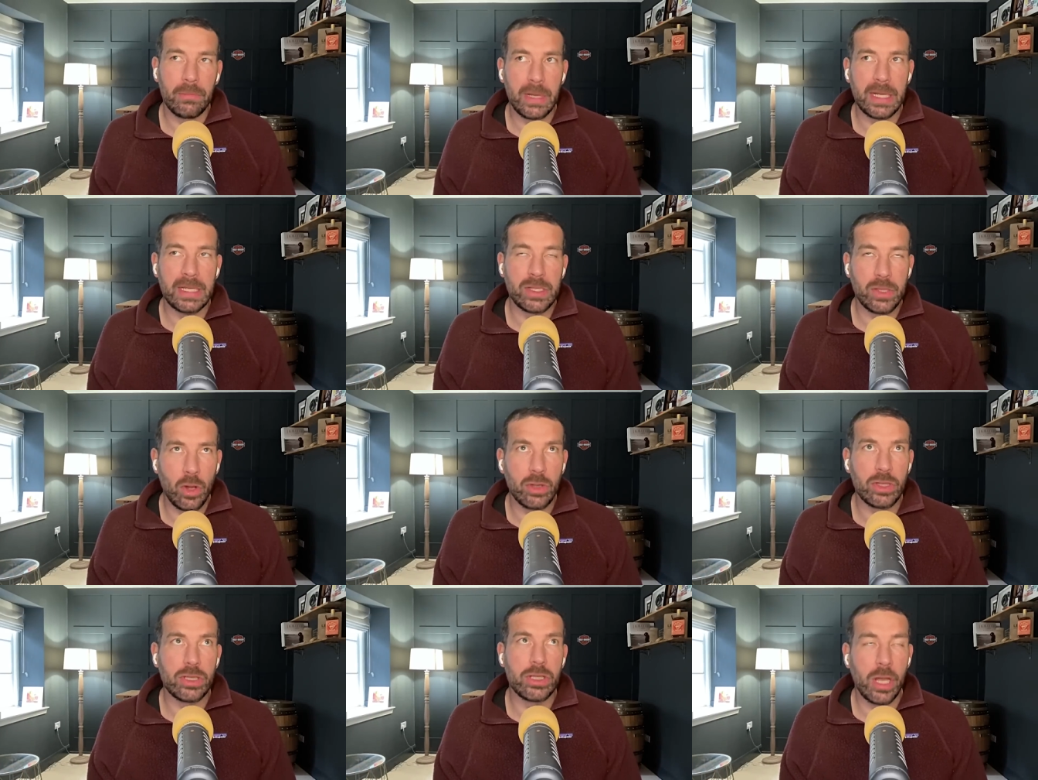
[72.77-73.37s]
it's
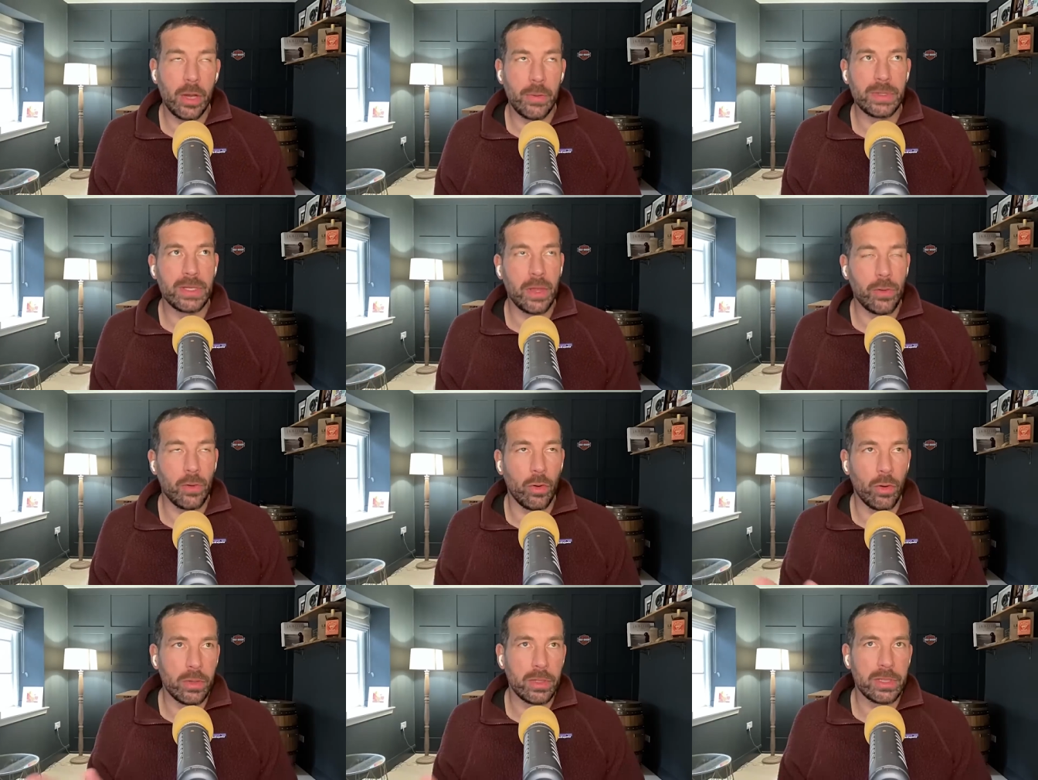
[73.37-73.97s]
not as low as I
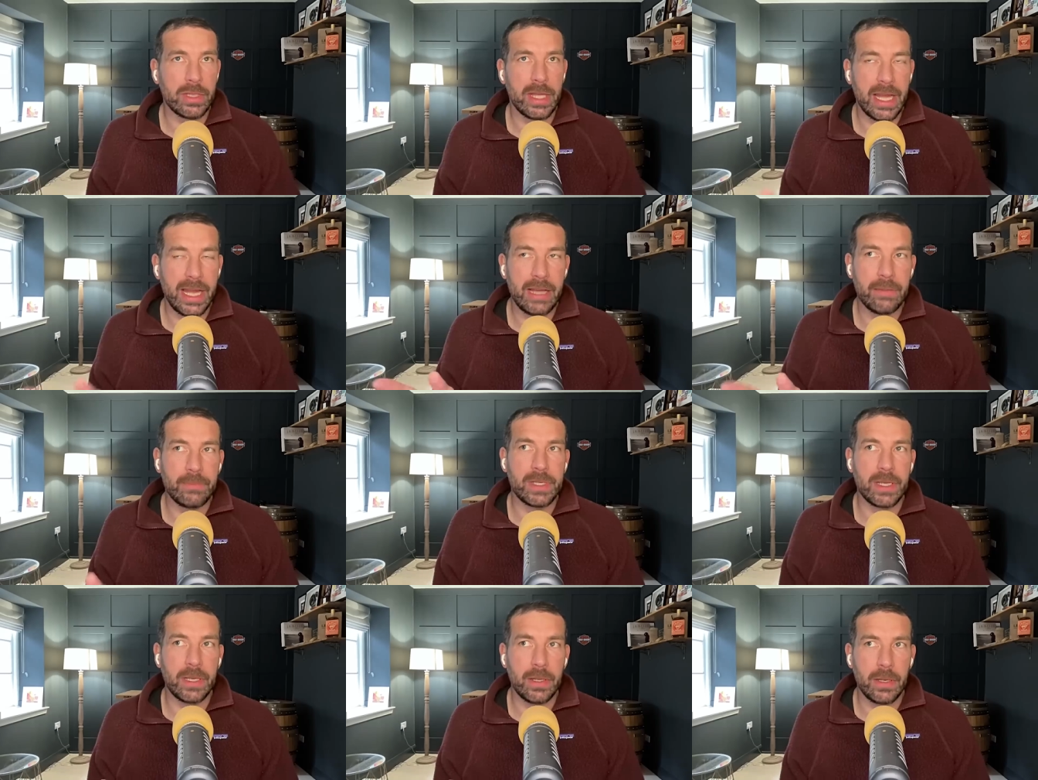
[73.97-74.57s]
thought because the
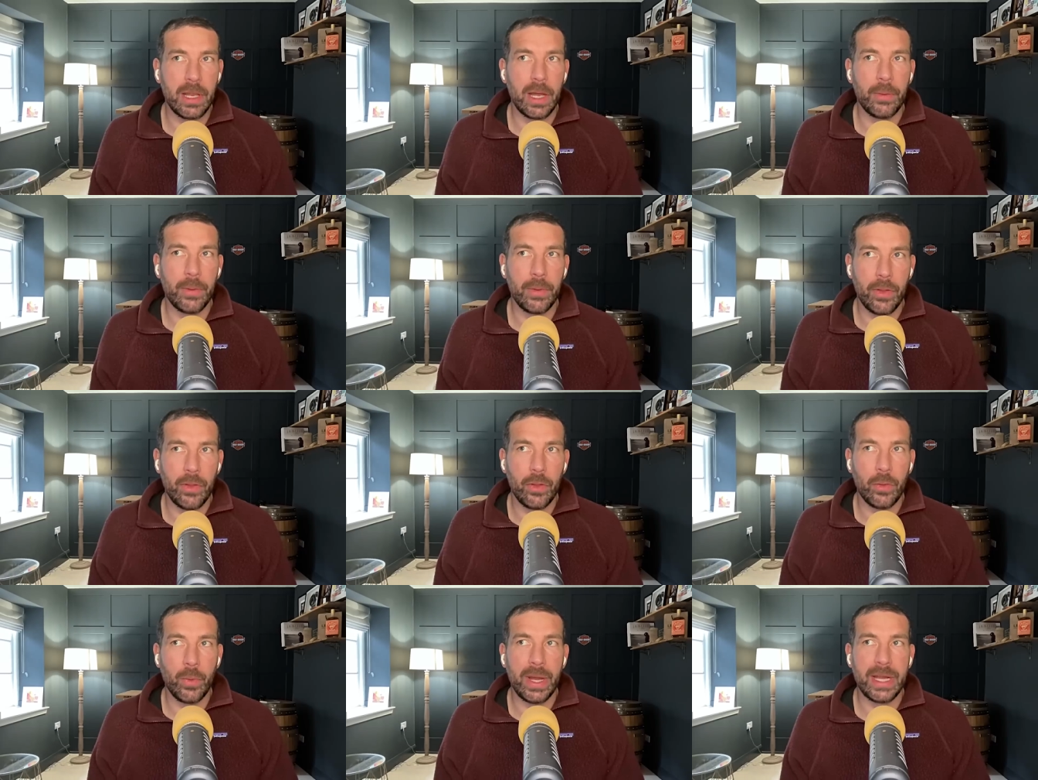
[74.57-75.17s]
hips are lower
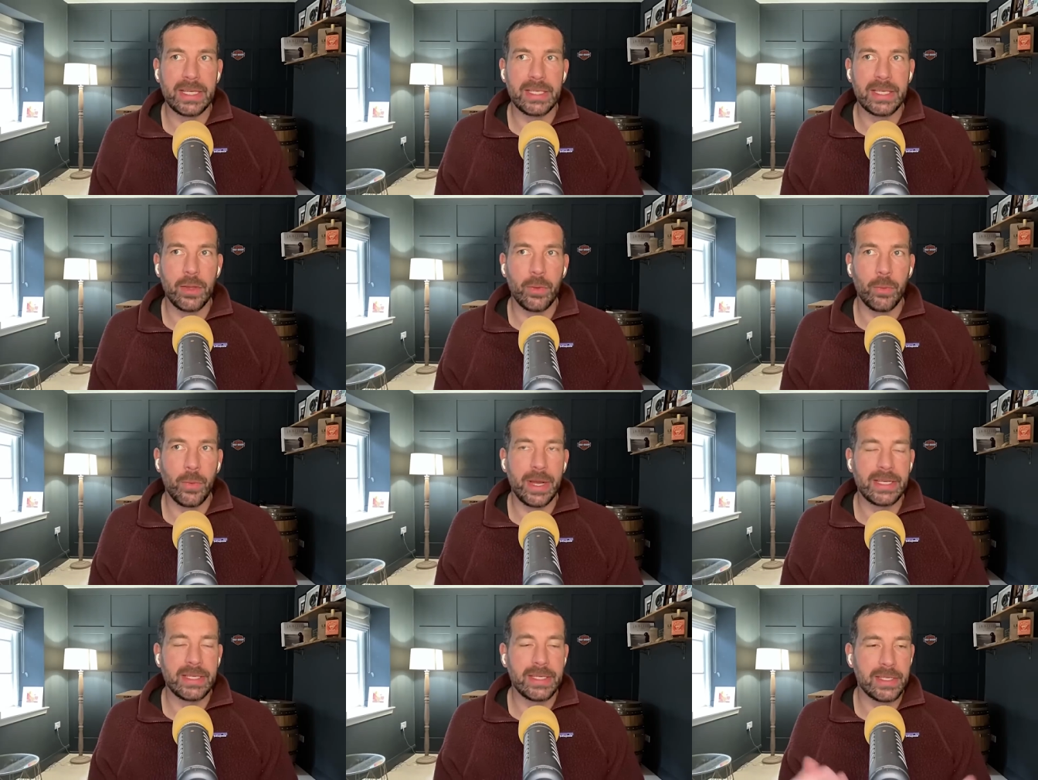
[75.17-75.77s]
than the waist, and the
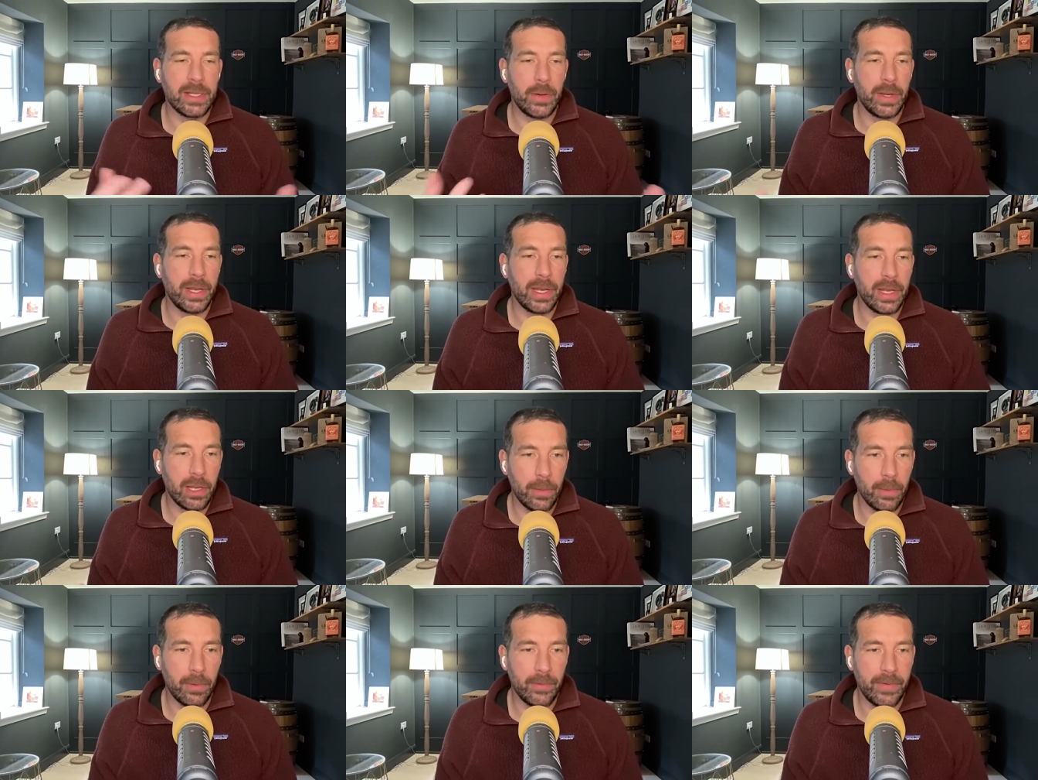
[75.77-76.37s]
waist is only a
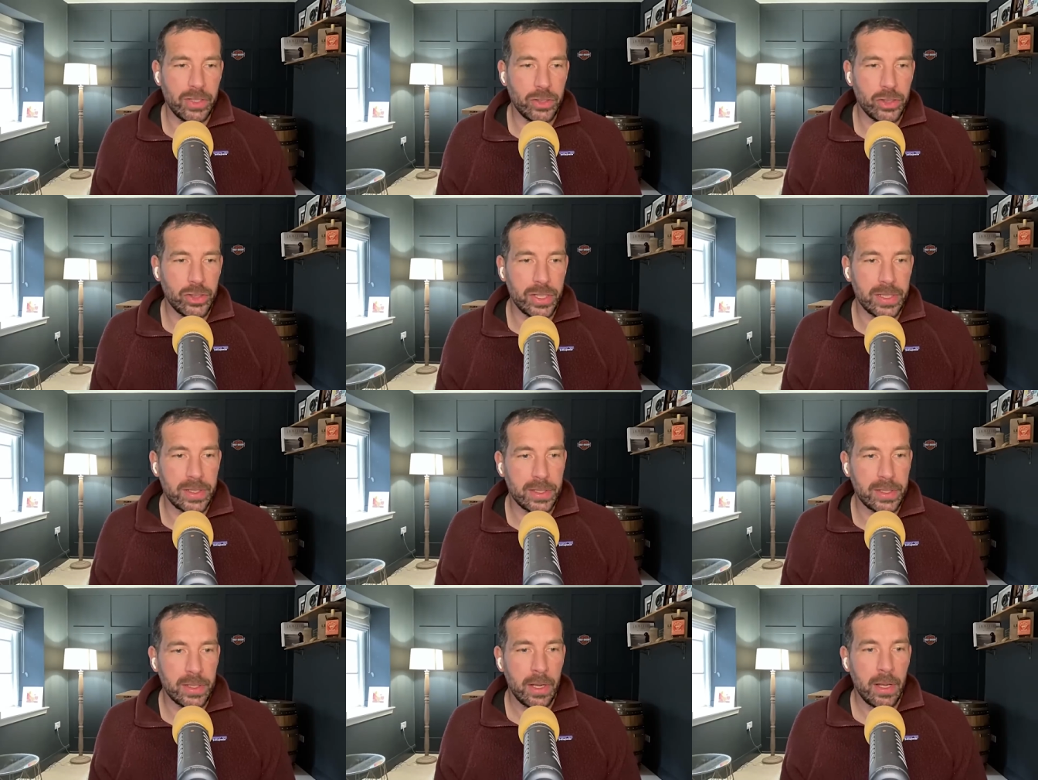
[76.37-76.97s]
couple of
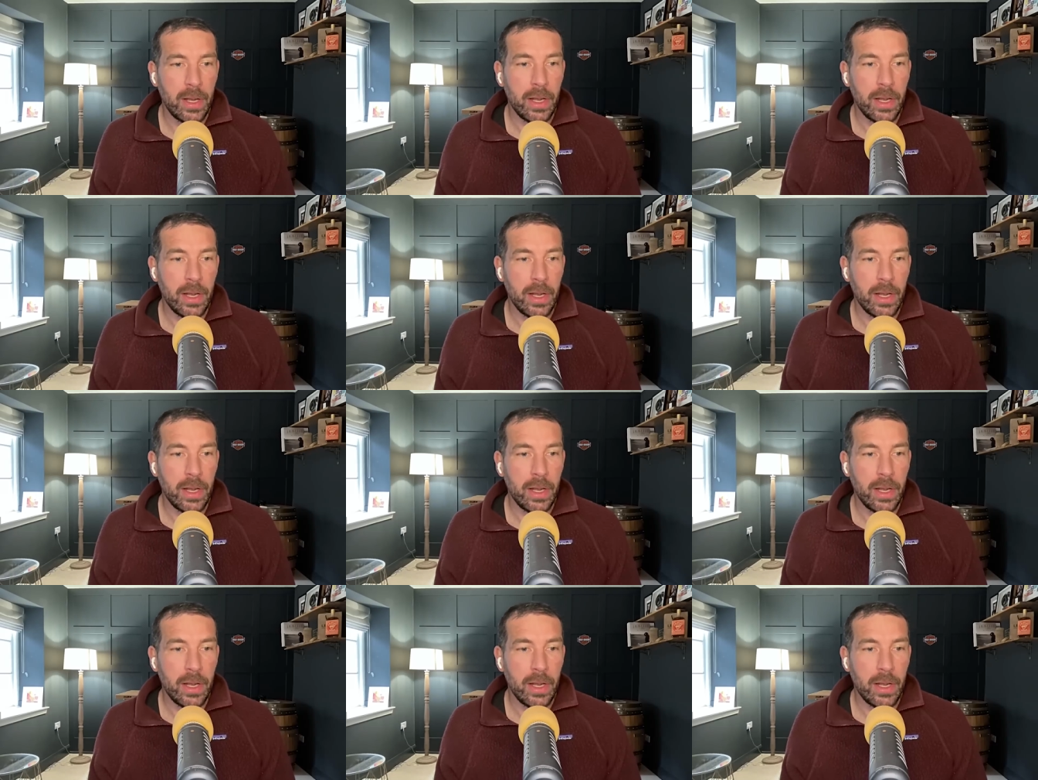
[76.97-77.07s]
inches